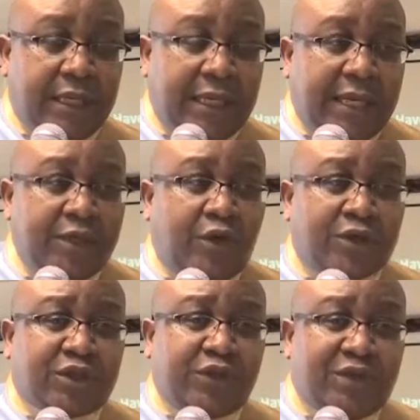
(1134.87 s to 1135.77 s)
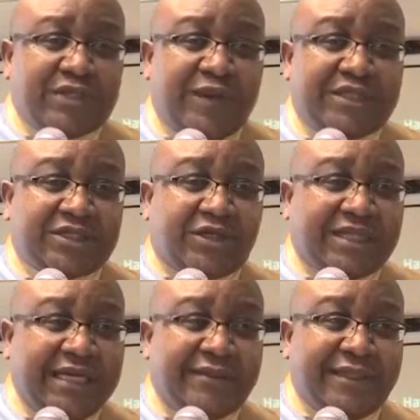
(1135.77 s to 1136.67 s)
Now you also notice when
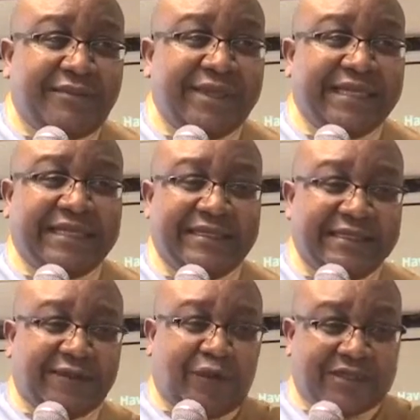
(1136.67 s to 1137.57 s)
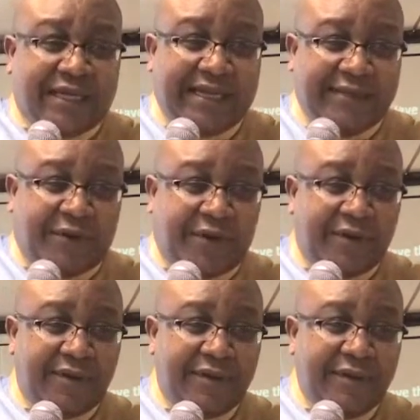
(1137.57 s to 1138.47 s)
Jesus healed him, he didn't need the water
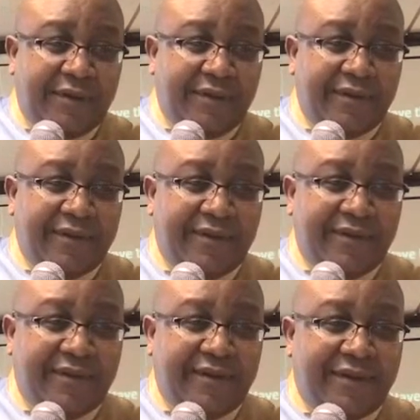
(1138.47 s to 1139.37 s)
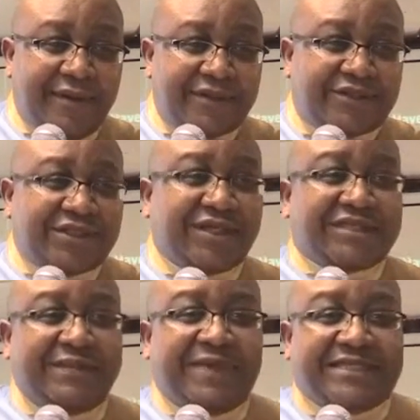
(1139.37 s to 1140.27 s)
anymore.
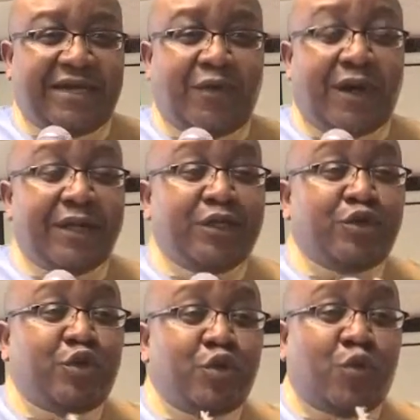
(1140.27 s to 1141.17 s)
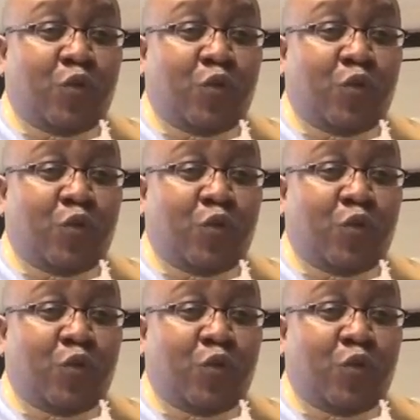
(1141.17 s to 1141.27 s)
Jesus simply said, "Well, do you